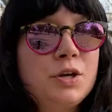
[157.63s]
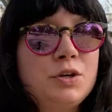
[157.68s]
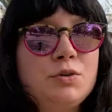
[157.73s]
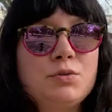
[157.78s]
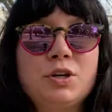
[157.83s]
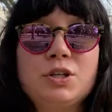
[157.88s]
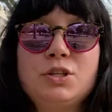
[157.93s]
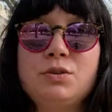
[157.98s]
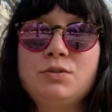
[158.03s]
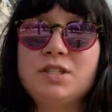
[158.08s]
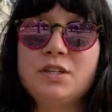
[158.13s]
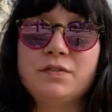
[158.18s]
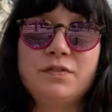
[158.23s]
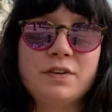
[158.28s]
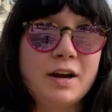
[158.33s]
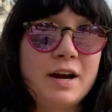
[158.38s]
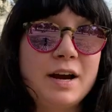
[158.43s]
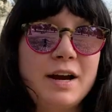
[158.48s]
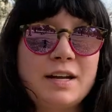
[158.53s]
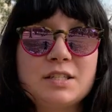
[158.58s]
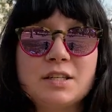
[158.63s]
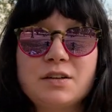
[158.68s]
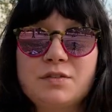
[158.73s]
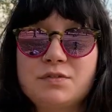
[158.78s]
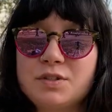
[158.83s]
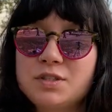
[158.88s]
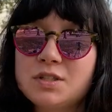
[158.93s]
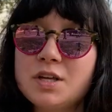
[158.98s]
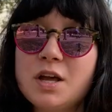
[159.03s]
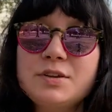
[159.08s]
You could use different kinds
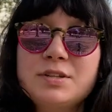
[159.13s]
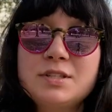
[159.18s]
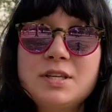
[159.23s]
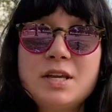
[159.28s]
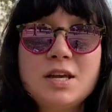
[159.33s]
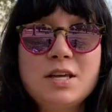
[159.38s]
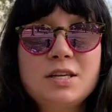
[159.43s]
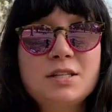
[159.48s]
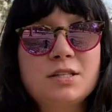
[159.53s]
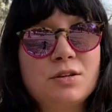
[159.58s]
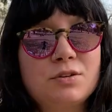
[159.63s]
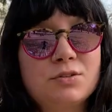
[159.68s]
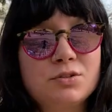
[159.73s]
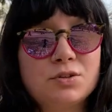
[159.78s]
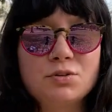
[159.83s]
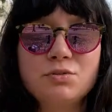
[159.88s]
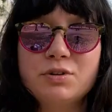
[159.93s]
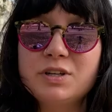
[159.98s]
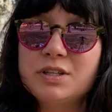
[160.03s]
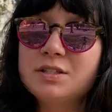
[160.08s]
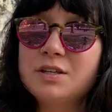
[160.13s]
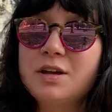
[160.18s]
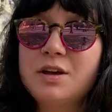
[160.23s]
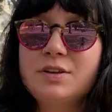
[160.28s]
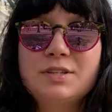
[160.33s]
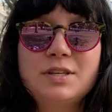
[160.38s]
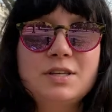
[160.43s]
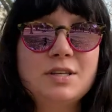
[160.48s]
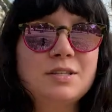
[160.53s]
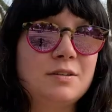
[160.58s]
of salsas. There's green
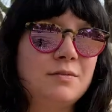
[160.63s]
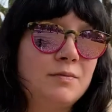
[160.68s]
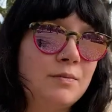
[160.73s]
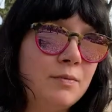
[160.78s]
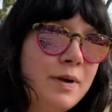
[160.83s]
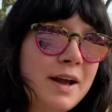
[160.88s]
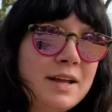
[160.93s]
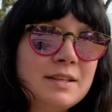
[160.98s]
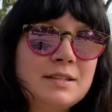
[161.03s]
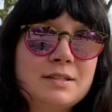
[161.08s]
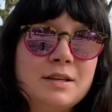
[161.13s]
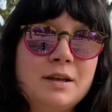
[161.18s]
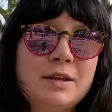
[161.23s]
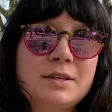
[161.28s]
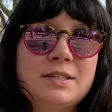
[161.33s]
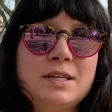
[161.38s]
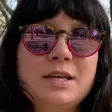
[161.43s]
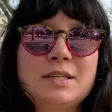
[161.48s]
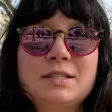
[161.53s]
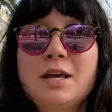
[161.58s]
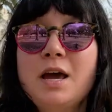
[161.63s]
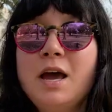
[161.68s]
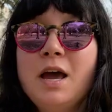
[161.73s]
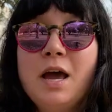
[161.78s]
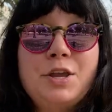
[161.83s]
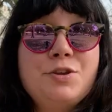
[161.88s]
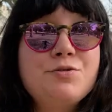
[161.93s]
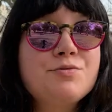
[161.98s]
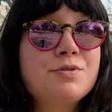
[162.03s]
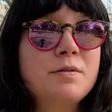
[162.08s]
salsas and red salsas,
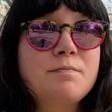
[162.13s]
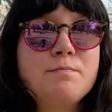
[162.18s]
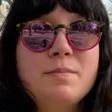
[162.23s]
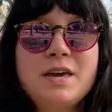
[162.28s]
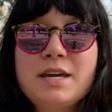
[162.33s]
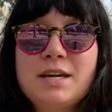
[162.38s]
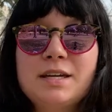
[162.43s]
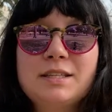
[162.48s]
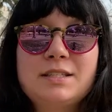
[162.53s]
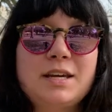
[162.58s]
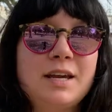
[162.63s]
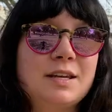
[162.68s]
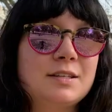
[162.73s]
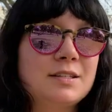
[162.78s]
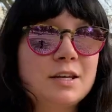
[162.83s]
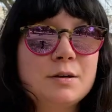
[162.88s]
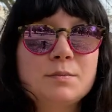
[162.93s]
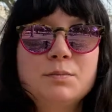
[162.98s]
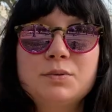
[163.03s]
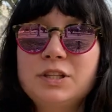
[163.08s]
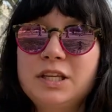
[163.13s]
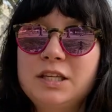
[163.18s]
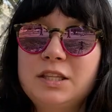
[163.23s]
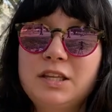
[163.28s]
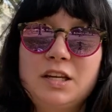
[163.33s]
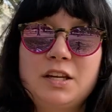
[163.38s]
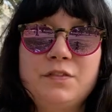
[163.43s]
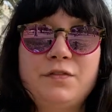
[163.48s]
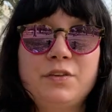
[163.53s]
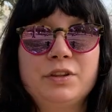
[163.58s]
and you can make it taste
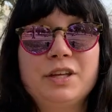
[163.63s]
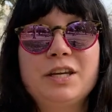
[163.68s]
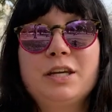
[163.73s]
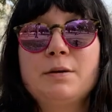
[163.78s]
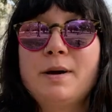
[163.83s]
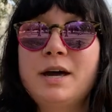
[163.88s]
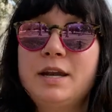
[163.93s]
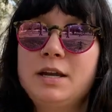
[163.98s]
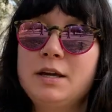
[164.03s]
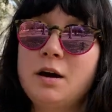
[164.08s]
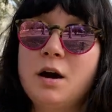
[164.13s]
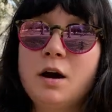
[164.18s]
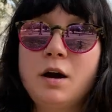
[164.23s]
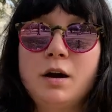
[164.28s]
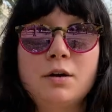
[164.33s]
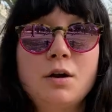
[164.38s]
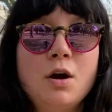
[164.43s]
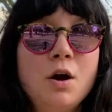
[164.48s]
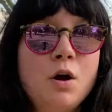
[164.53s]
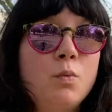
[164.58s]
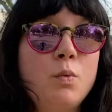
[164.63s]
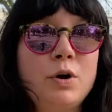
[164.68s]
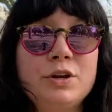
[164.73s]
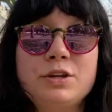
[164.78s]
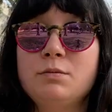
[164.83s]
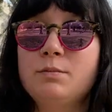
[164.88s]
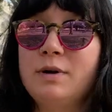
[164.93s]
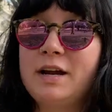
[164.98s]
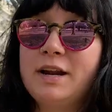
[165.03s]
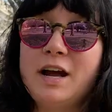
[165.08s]
completely differently depending on
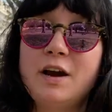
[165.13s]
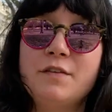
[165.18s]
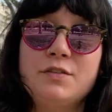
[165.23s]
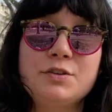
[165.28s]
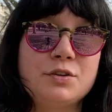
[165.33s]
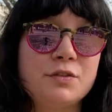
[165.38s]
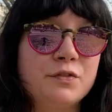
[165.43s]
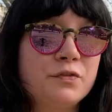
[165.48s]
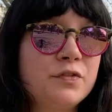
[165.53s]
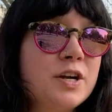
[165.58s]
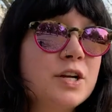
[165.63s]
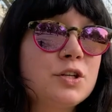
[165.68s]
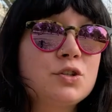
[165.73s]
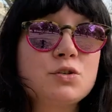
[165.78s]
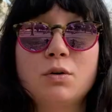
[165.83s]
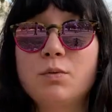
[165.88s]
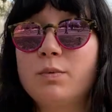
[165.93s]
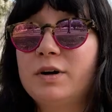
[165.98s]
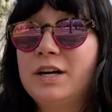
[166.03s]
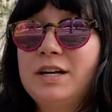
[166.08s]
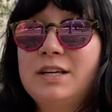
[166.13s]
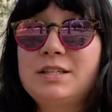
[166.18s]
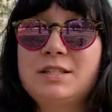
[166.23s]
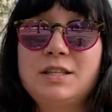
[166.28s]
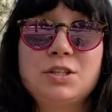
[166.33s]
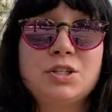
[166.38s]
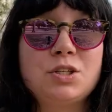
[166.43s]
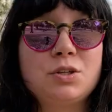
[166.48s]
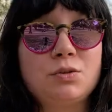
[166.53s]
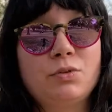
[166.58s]
what you might have in your fridge or what it is
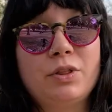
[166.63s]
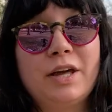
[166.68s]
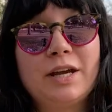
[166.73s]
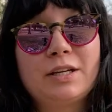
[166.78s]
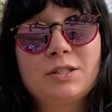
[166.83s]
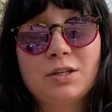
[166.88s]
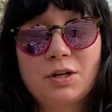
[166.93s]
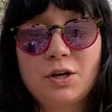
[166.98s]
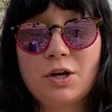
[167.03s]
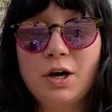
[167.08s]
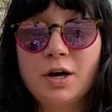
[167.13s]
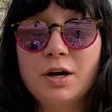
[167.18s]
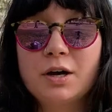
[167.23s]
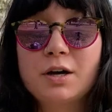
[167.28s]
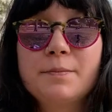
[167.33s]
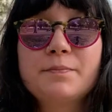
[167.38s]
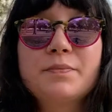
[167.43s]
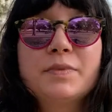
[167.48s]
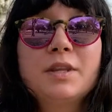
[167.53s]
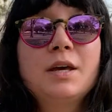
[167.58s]
that you'd like to cook.